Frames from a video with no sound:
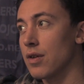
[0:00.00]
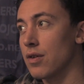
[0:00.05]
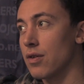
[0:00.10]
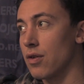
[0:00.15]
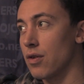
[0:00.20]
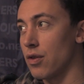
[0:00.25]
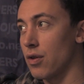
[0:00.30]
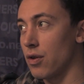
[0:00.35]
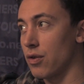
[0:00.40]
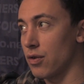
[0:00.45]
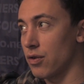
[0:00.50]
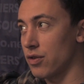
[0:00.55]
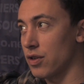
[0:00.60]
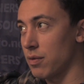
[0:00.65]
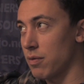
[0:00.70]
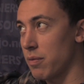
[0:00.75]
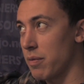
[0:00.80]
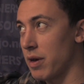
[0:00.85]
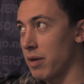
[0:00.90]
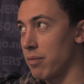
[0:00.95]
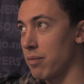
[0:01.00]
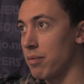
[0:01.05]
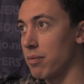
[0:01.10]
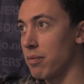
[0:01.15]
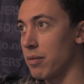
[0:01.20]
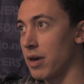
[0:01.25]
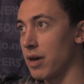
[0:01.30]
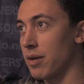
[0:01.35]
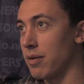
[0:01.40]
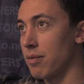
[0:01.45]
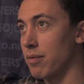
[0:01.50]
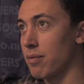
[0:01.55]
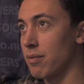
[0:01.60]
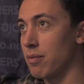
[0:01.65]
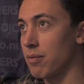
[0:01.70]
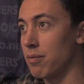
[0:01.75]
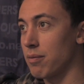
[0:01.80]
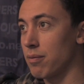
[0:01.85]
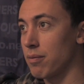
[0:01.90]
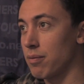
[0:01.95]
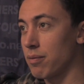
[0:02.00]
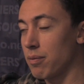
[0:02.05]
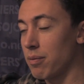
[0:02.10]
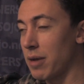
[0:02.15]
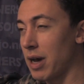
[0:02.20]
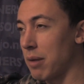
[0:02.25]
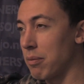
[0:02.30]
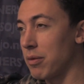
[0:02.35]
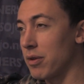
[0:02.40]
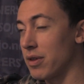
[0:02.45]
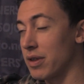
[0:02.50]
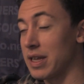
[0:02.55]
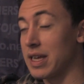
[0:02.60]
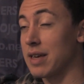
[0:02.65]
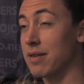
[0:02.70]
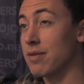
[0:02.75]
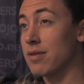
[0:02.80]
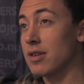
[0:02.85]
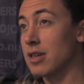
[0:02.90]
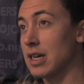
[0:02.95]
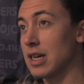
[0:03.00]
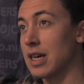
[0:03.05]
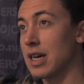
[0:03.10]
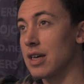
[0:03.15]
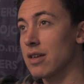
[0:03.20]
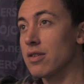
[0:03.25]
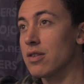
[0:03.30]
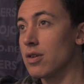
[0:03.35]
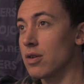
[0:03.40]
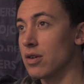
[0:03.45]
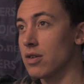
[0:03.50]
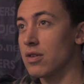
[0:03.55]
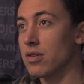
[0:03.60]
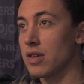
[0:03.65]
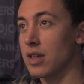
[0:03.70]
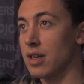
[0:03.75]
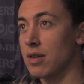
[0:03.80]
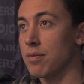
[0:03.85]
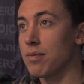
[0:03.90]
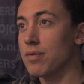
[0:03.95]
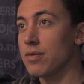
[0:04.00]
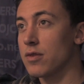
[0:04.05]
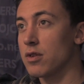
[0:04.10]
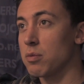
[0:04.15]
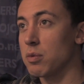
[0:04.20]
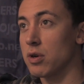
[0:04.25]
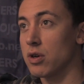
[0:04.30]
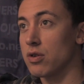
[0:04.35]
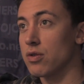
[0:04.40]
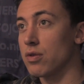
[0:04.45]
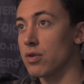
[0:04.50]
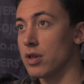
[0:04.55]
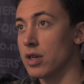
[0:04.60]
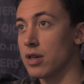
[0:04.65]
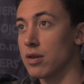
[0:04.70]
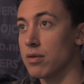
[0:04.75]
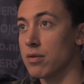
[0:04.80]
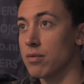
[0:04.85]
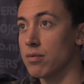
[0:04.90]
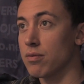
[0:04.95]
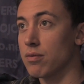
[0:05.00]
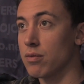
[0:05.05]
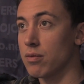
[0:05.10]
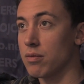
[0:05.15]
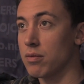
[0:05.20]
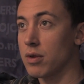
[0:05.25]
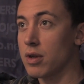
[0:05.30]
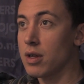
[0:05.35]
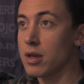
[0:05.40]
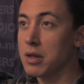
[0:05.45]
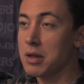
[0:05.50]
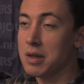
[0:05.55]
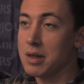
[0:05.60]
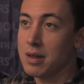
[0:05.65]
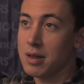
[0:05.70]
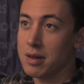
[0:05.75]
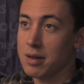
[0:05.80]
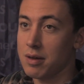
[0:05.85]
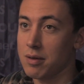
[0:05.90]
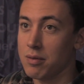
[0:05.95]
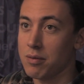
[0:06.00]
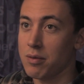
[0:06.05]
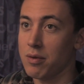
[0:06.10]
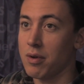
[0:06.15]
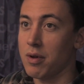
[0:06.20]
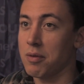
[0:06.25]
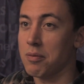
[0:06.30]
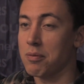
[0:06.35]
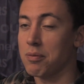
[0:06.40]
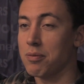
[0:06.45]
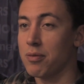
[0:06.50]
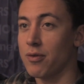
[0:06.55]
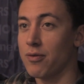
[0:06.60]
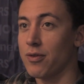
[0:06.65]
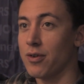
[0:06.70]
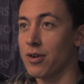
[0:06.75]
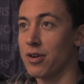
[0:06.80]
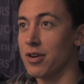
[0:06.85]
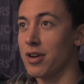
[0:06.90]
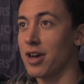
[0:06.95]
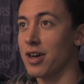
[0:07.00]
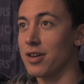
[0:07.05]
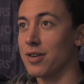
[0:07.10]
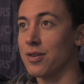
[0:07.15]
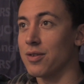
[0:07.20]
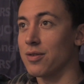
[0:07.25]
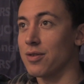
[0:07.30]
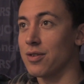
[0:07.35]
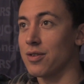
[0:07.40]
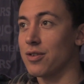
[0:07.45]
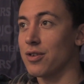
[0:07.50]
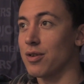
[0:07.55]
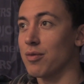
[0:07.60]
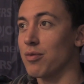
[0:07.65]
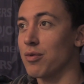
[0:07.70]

So those are some of my beliefs, I guess you could say, spiritually, or I prefer to not use the term